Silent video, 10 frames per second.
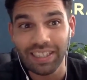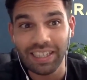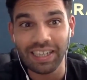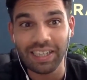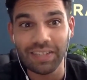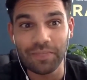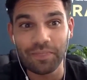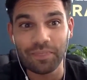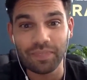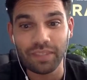
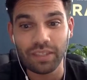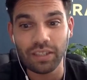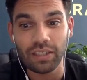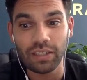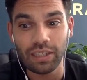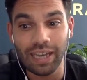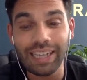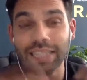Actually,